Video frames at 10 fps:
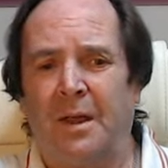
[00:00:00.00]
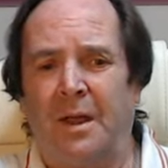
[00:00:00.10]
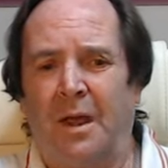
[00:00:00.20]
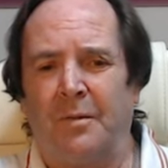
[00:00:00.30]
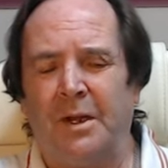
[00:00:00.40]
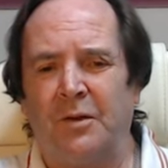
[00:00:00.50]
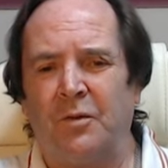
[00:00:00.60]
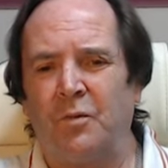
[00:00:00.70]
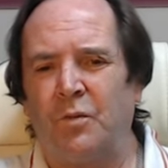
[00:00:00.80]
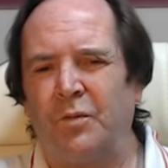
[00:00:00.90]
I
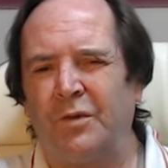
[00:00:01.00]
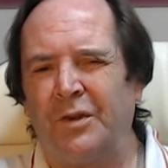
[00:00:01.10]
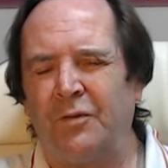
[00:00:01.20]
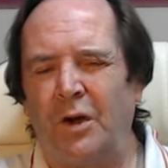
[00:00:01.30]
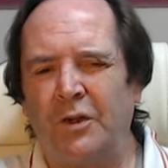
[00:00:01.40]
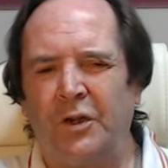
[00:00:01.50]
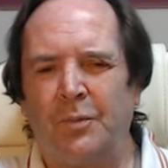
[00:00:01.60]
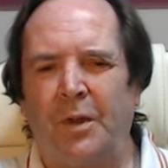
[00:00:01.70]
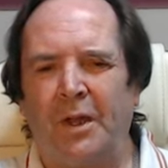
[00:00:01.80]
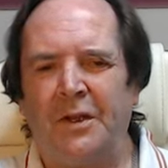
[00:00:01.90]
mean, Russia's
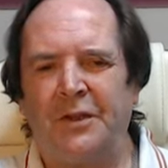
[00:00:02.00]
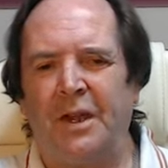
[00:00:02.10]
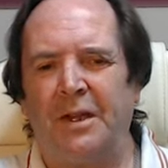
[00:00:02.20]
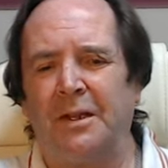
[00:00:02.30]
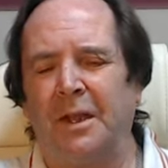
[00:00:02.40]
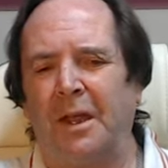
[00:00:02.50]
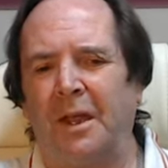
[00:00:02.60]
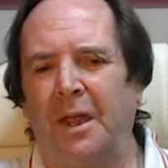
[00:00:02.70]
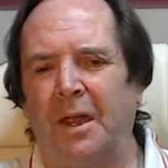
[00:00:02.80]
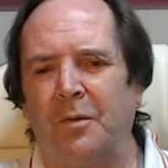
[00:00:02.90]
place in
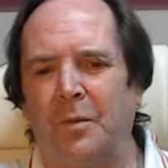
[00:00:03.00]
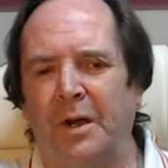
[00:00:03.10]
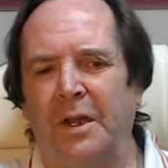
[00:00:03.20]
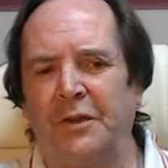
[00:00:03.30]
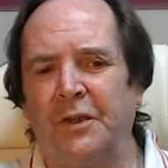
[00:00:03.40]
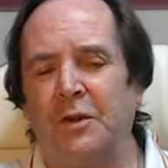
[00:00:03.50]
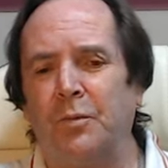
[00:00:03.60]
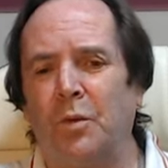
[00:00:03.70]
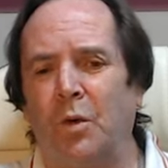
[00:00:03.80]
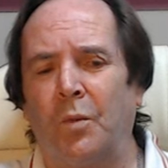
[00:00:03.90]
BRICS is
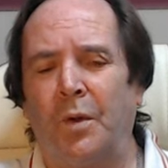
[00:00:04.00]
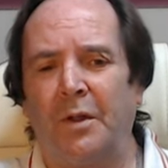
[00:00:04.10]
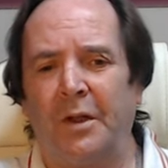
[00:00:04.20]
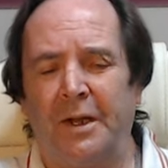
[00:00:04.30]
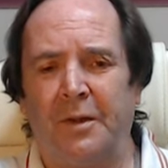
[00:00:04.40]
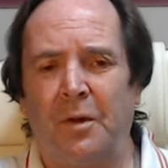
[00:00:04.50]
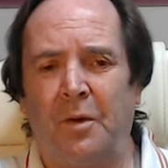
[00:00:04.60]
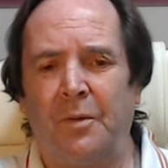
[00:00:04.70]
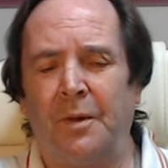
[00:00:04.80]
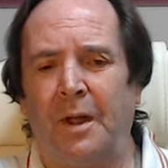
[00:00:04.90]
more
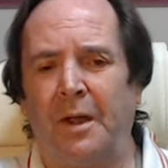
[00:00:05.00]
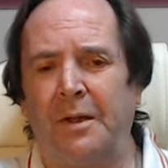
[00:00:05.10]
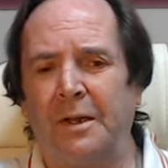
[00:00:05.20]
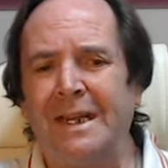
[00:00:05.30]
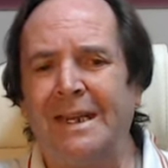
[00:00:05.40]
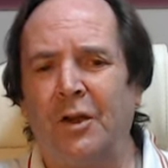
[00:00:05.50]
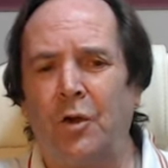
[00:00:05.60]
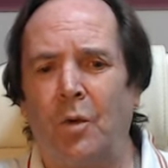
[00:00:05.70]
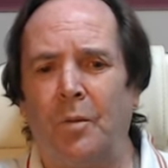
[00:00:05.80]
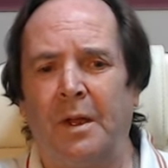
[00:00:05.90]
political and
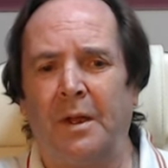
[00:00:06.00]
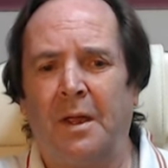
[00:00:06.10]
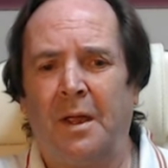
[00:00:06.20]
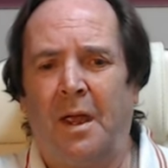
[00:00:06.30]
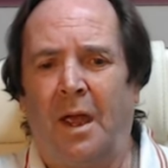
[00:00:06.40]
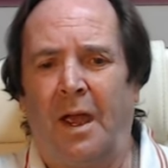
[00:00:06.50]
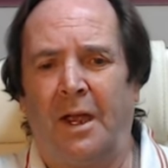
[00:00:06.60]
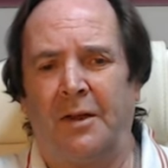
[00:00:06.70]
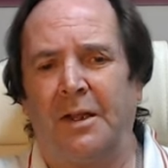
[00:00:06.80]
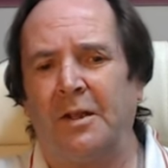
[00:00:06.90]
economic,
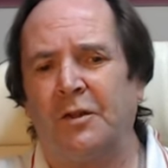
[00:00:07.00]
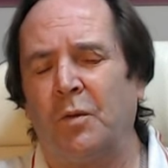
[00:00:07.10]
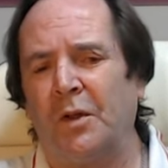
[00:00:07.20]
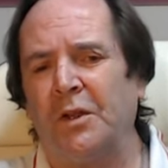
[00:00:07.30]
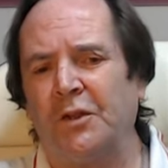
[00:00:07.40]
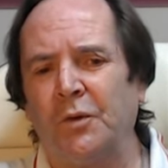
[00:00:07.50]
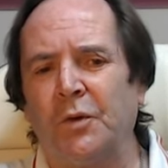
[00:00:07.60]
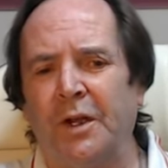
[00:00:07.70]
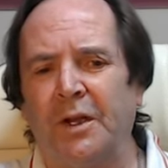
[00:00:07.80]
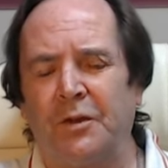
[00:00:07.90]
and that's what it's
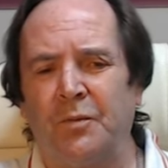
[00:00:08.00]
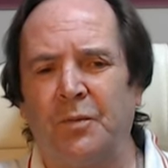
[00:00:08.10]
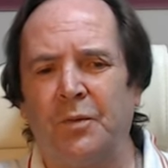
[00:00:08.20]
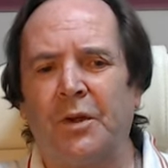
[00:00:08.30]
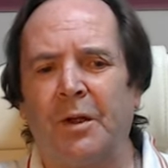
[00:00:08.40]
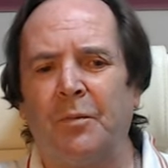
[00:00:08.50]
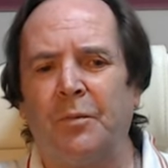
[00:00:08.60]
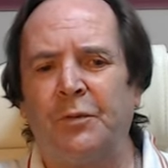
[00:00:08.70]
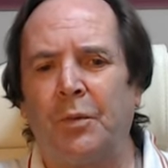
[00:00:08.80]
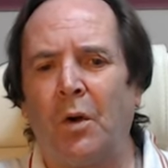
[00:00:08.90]
looking to look
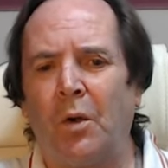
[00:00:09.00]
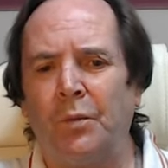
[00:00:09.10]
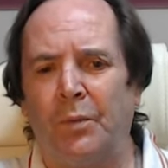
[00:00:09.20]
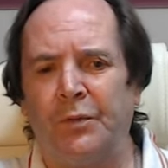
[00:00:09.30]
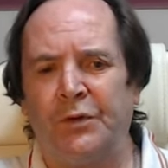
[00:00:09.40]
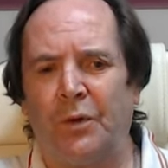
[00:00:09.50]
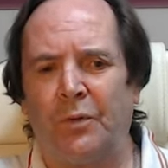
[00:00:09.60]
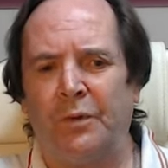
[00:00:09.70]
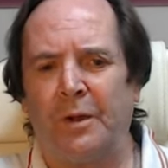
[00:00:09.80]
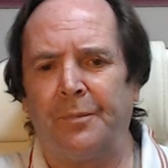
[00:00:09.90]
at problem
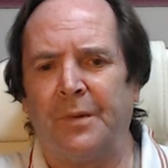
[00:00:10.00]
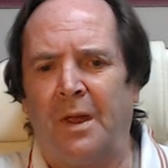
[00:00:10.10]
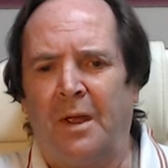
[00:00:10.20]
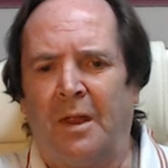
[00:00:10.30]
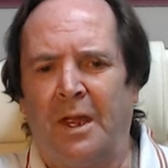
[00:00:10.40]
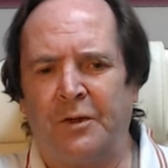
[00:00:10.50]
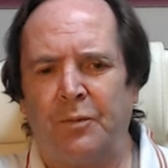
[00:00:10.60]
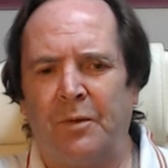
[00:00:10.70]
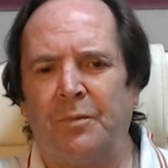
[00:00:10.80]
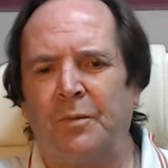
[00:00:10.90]
solving. That's
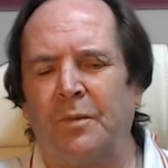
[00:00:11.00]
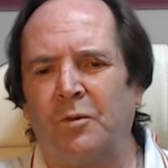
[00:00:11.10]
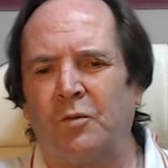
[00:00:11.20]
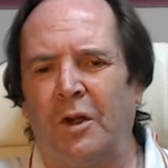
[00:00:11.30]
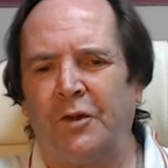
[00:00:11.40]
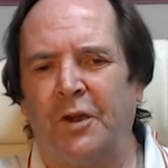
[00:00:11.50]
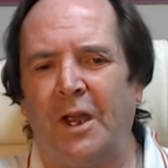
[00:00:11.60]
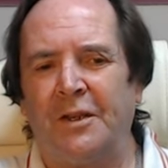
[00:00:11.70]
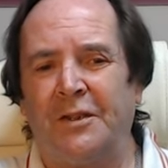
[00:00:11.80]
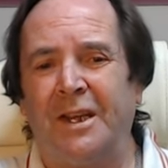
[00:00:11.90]
what Russia
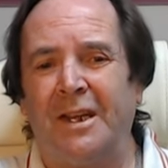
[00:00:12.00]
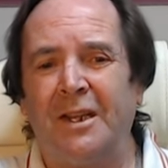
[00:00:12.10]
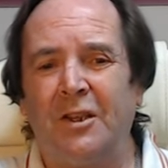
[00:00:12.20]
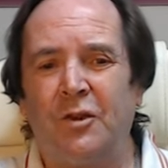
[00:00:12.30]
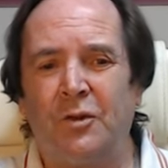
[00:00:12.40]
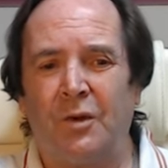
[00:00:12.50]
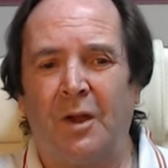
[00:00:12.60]
is keen to